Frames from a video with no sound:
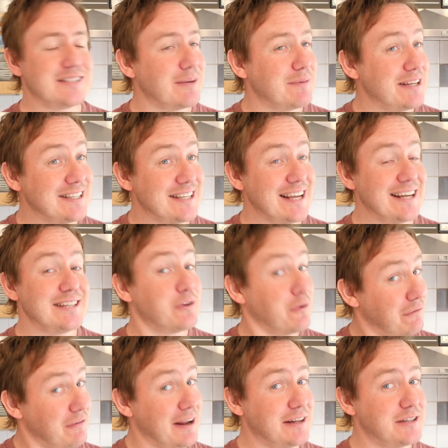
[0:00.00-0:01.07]
so many zings or
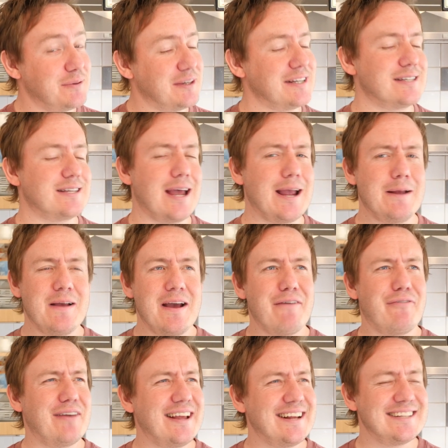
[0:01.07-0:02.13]
flings we can say,
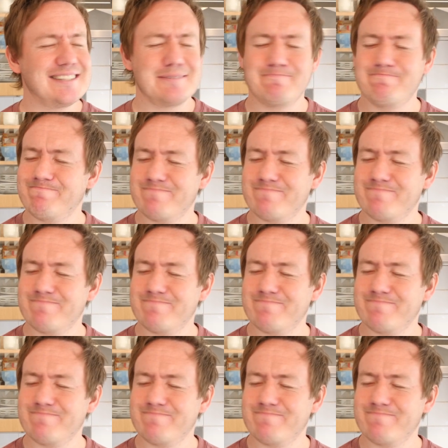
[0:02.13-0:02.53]
flings,